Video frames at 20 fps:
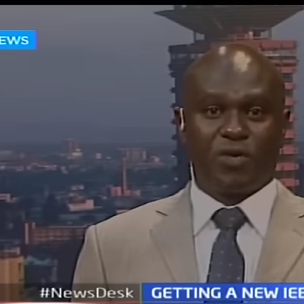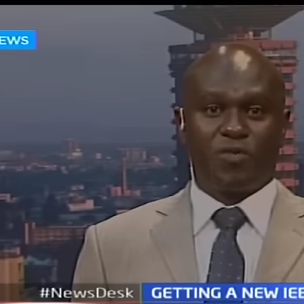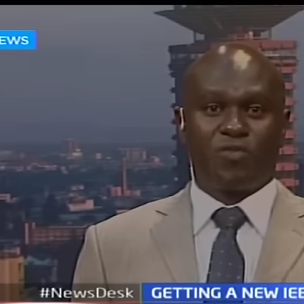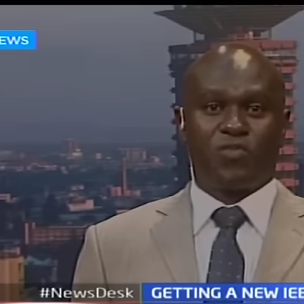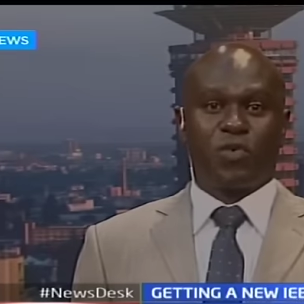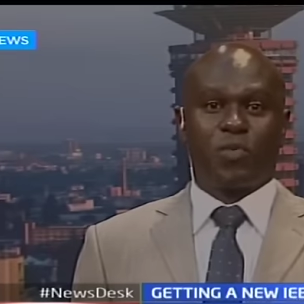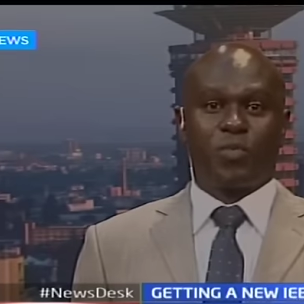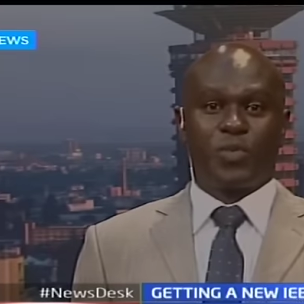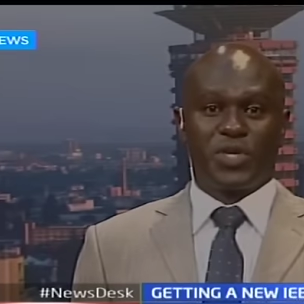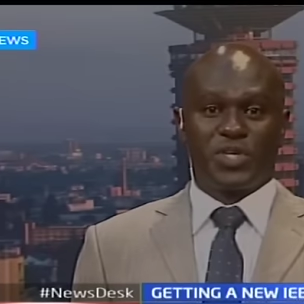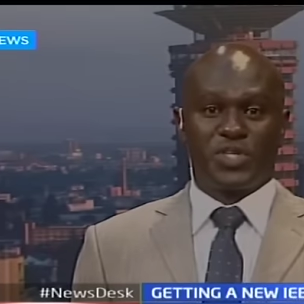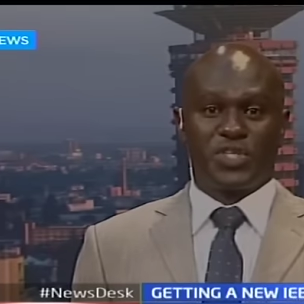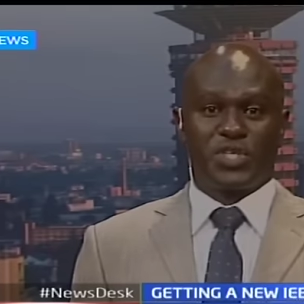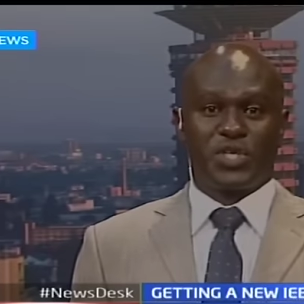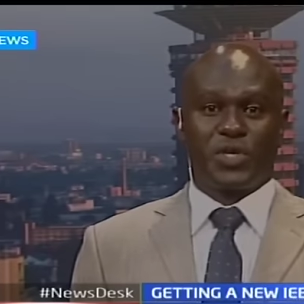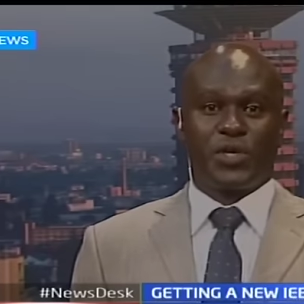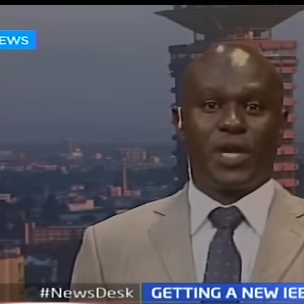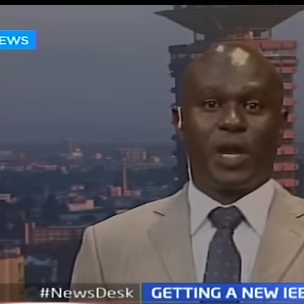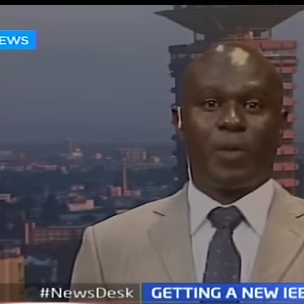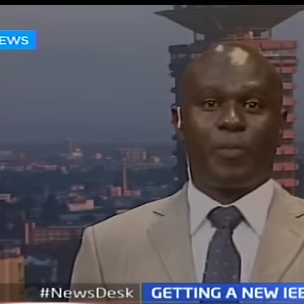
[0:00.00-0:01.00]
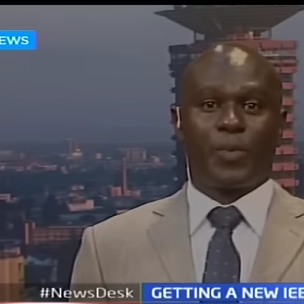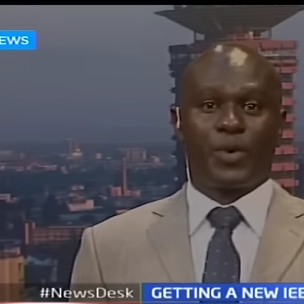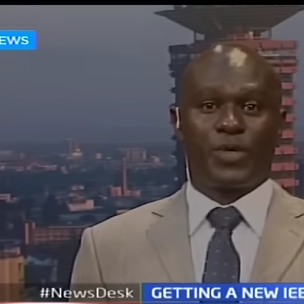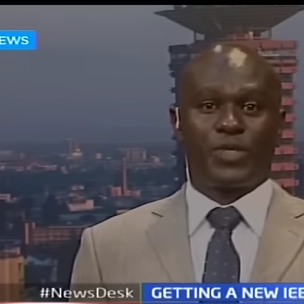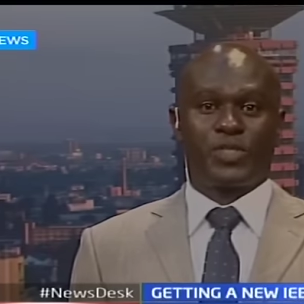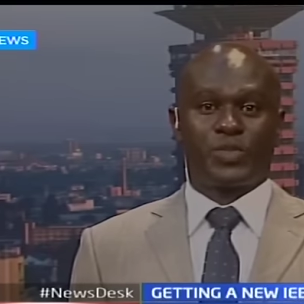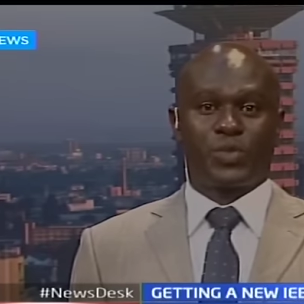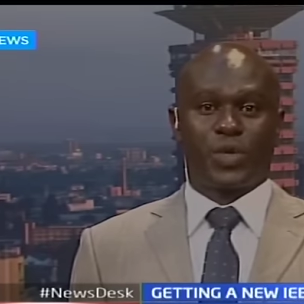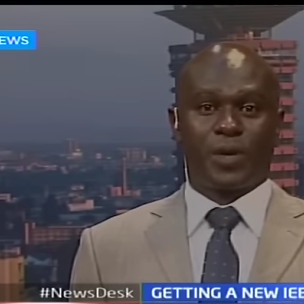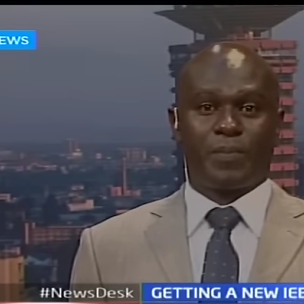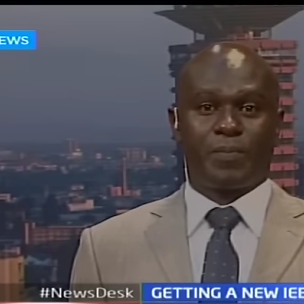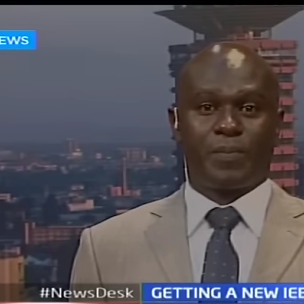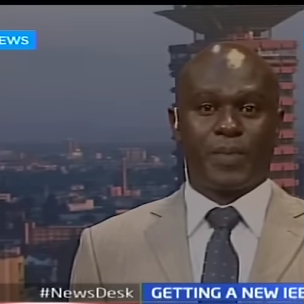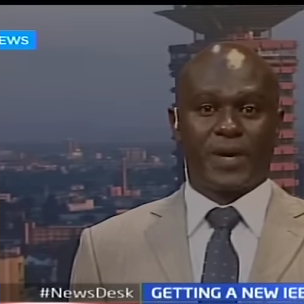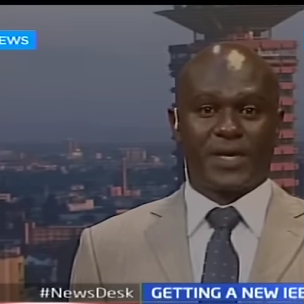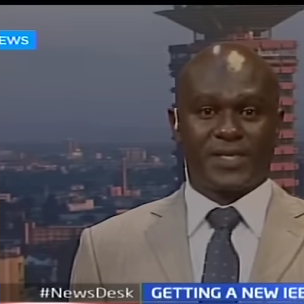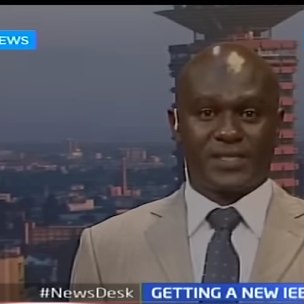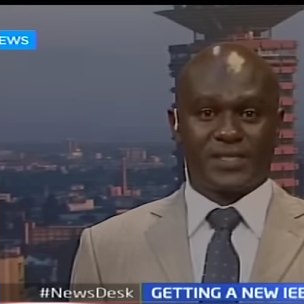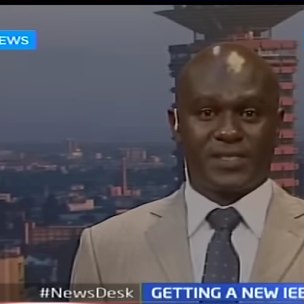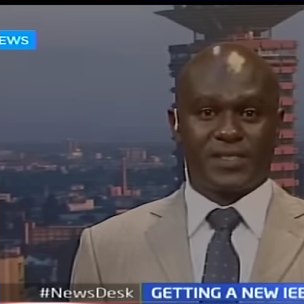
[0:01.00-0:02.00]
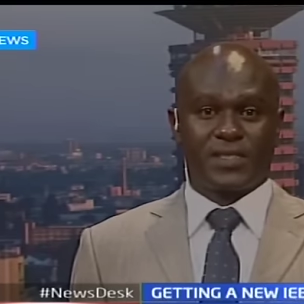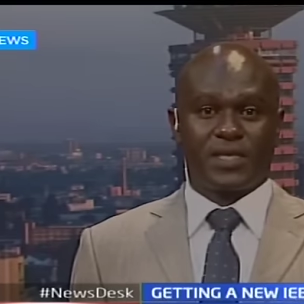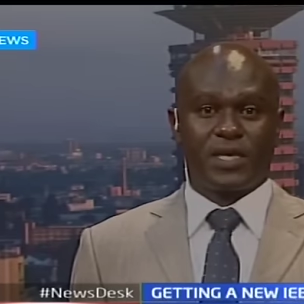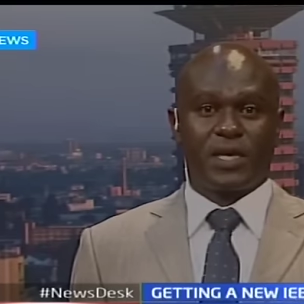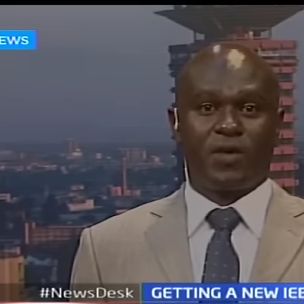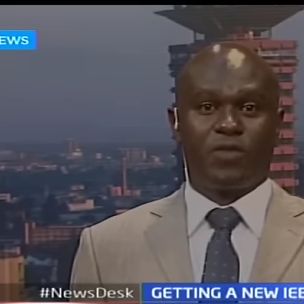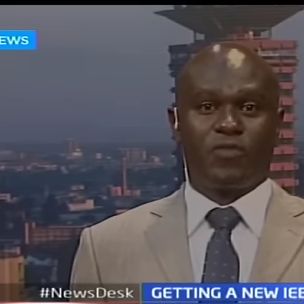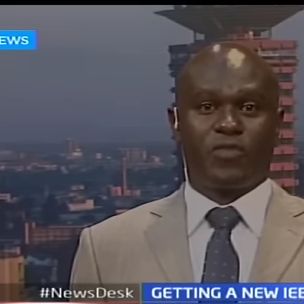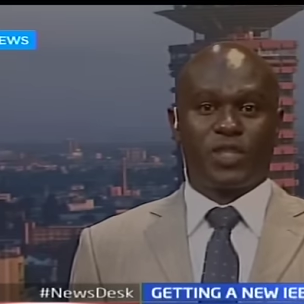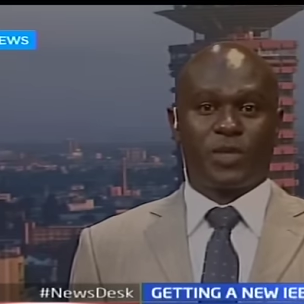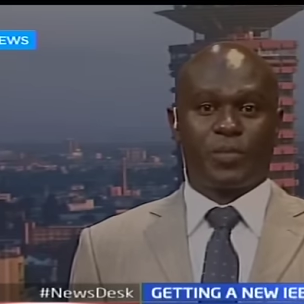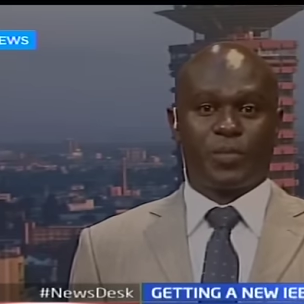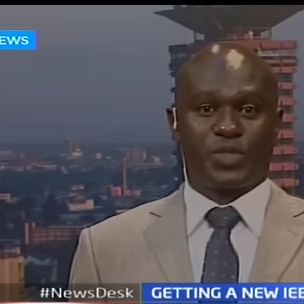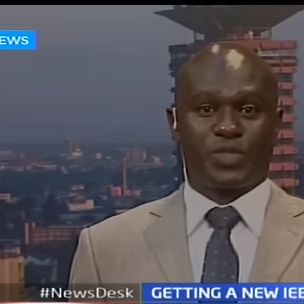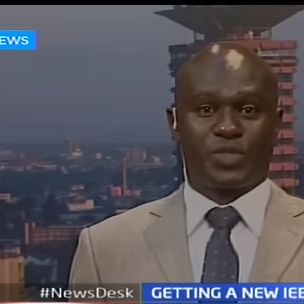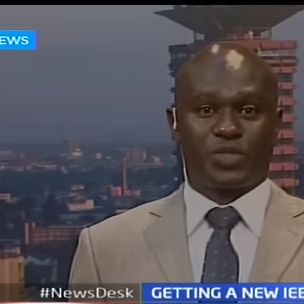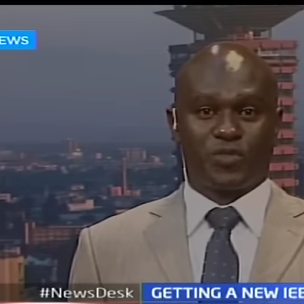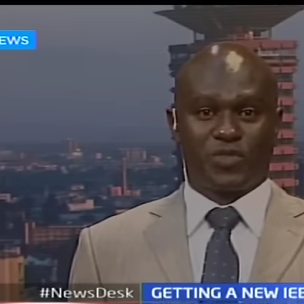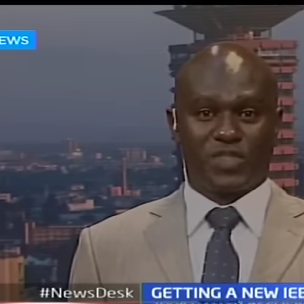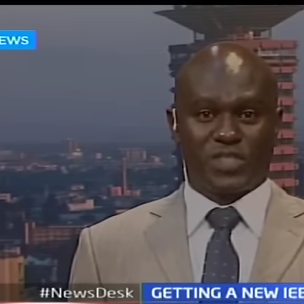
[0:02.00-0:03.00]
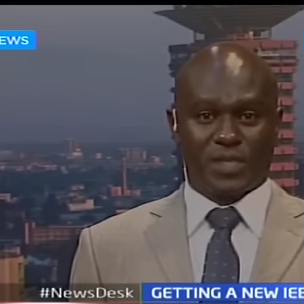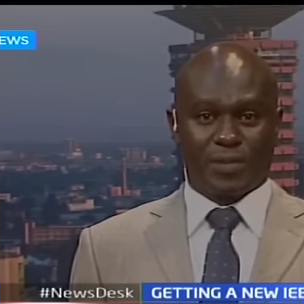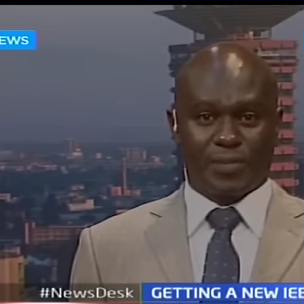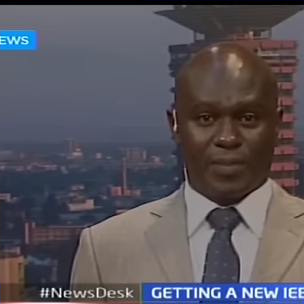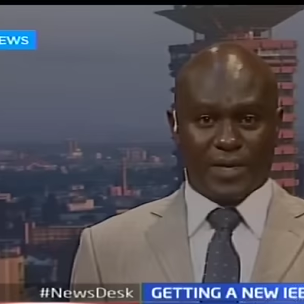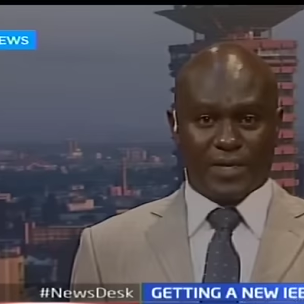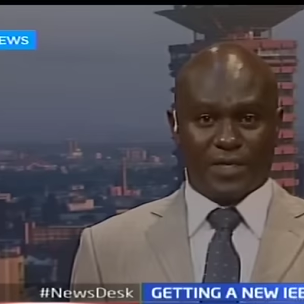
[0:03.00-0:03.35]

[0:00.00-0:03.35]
from which he will appoint one person for the position of chair.